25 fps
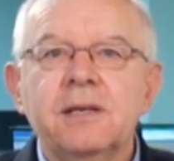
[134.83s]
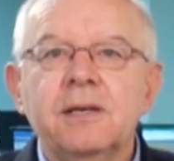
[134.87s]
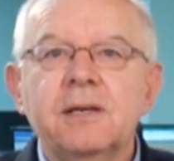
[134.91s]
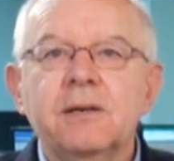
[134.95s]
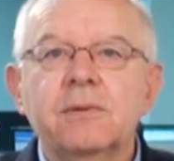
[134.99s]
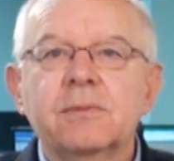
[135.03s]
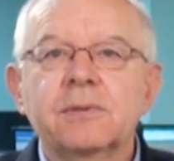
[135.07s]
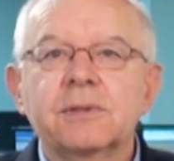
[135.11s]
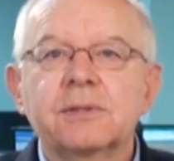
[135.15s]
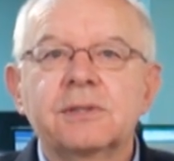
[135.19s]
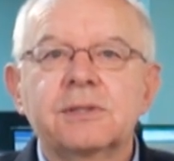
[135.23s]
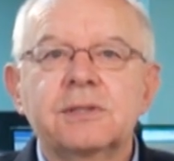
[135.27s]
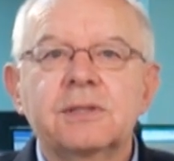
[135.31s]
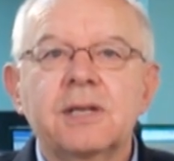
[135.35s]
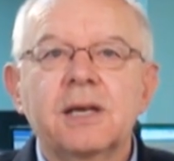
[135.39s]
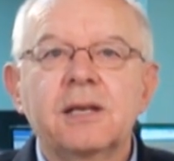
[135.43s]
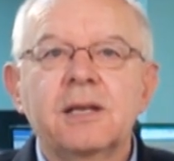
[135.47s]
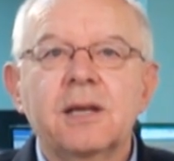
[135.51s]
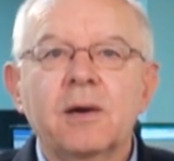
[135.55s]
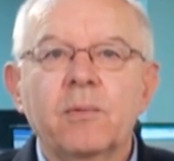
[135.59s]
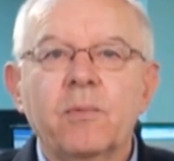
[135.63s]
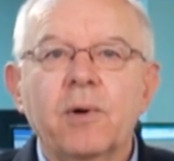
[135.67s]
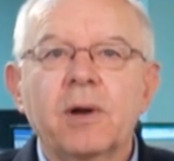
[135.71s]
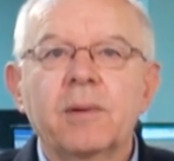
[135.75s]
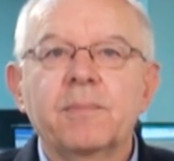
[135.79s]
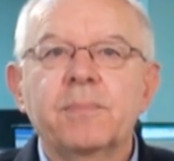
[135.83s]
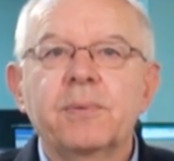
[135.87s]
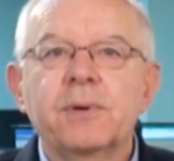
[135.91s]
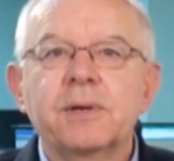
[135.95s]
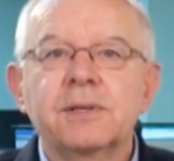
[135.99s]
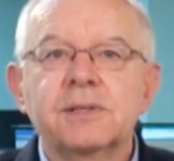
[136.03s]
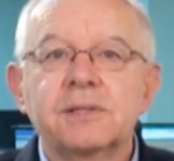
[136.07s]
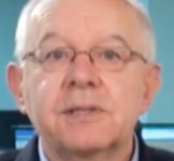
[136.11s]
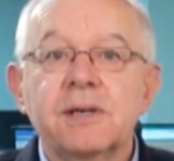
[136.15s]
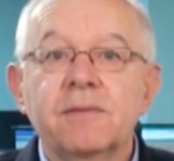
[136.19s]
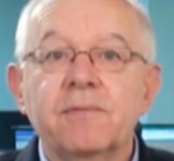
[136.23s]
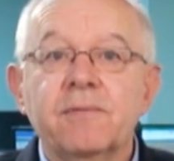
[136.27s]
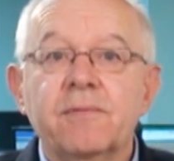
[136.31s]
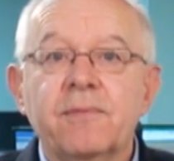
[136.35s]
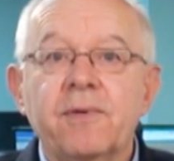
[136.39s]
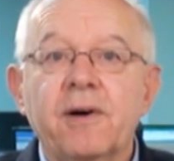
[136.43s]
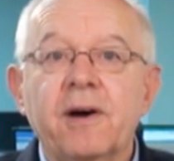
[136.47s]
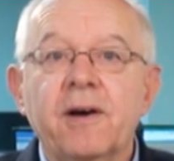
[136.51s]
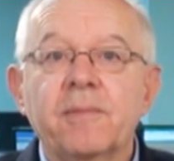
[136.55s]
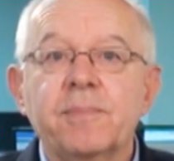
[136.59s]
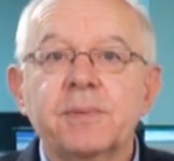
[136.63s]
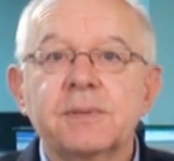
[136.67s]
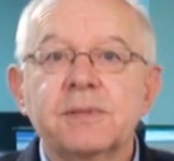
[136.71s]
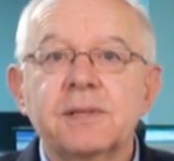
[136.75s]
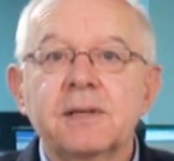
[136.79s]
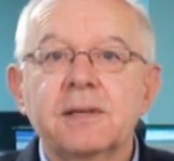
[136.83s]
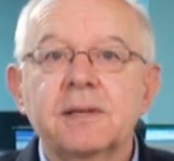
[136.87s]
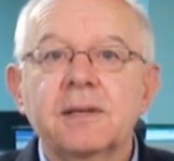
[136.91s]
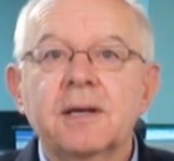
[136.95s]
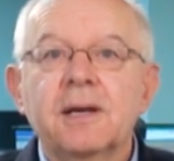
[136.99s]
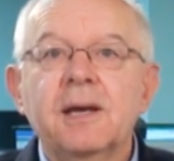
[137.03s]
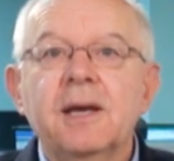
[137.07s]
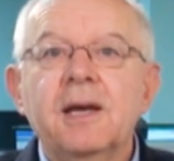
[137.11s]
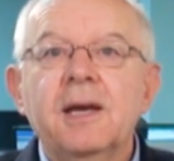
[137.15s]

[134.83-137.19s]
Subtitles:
yield is steady at 1.75%.